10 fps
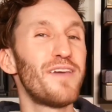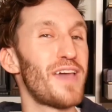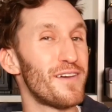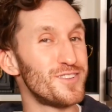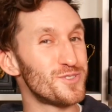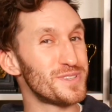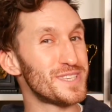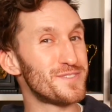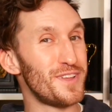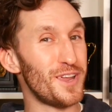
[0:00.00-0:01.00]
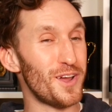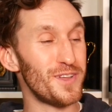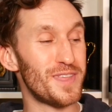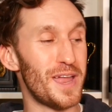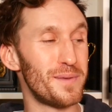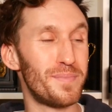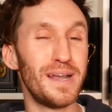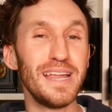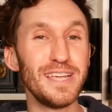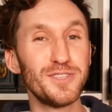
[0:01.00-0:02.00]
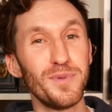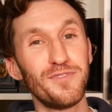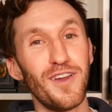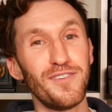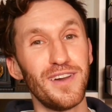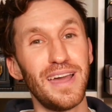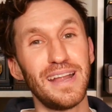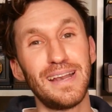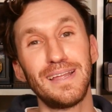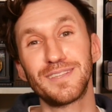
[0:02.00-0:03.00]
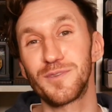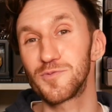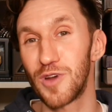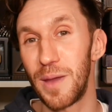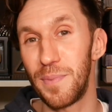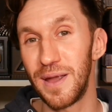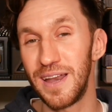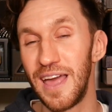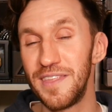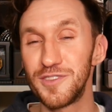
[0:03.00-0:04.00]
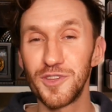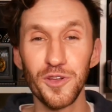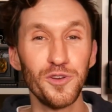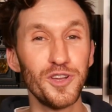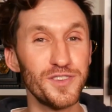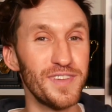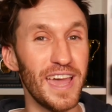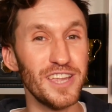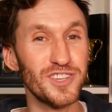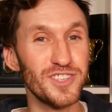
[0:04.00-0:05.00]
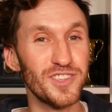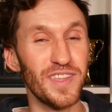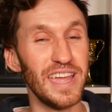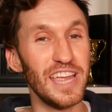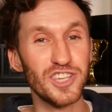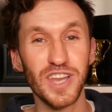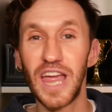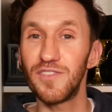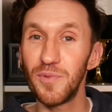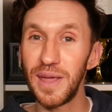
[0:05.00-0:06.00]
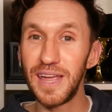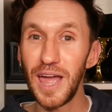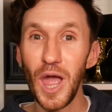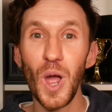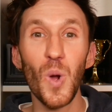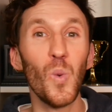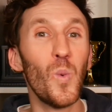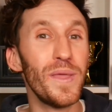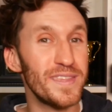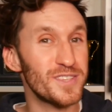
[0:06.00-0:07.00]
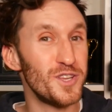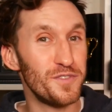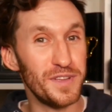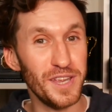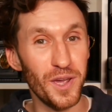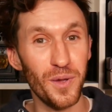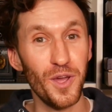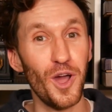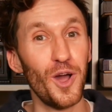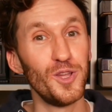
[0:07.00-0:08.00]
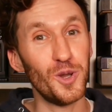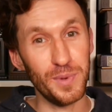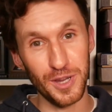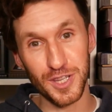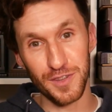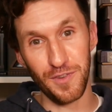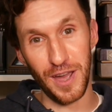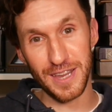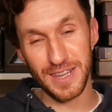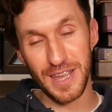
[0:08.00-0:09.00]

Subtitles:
you have enjoyed this video, then please do me a favor and click the subscribe button and then turn on notifications so that each and every week when there's a new video, you'll be notified.